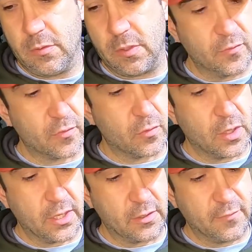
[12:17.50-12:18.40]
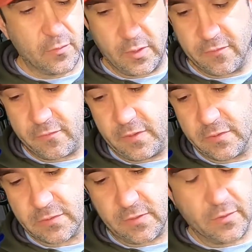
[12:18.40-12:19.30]
Beautiful rod, love the way it
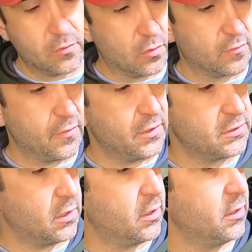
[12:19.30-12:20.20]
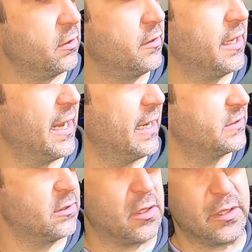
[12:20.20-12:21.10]
feels, love the cork finish on it. The
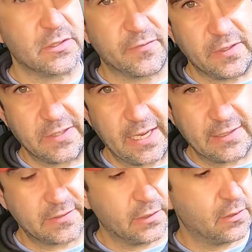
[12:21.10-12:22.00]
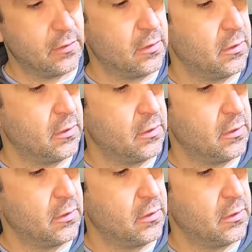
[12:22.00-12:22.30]
action on it's fantastic.